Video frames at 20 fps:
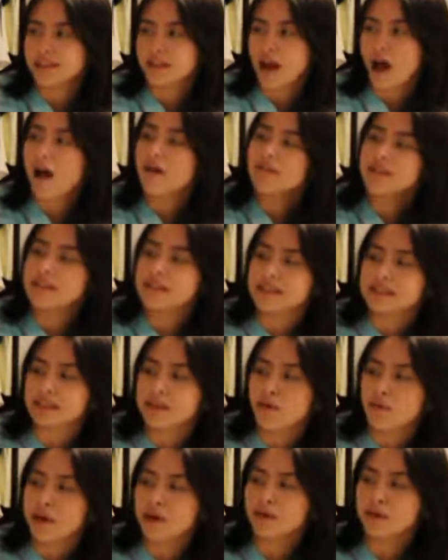Obviously,
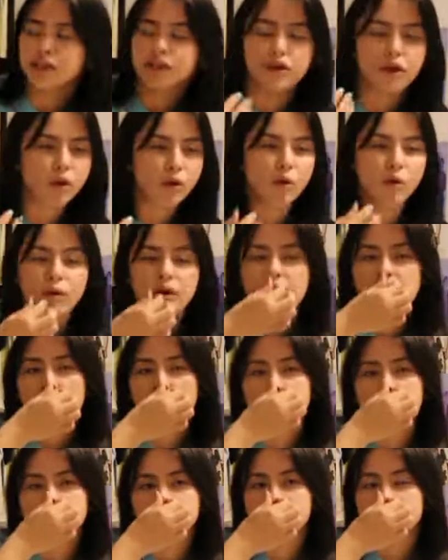we already know
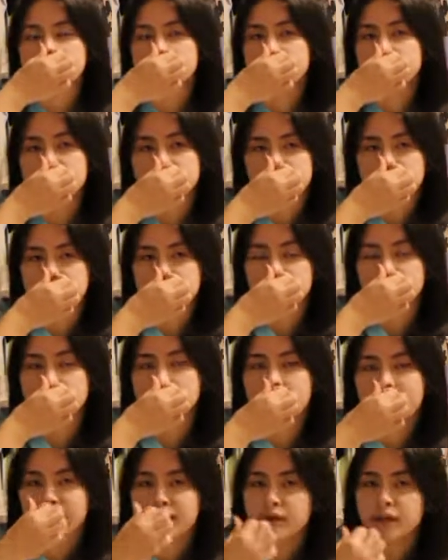how the United States is with
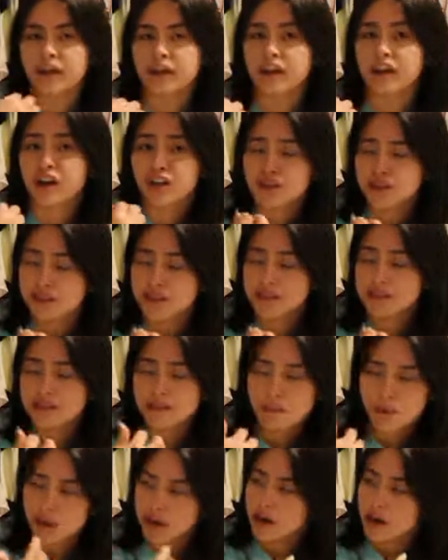Latin American countries and
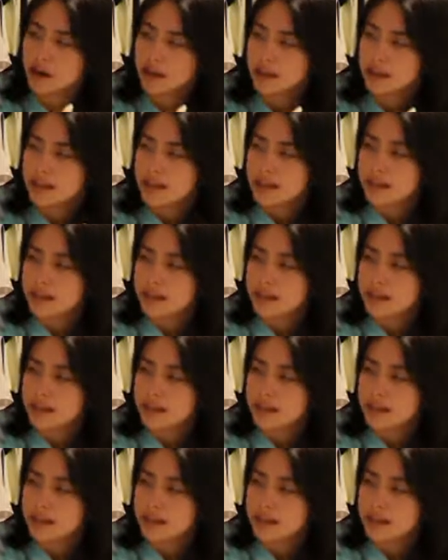whatnot.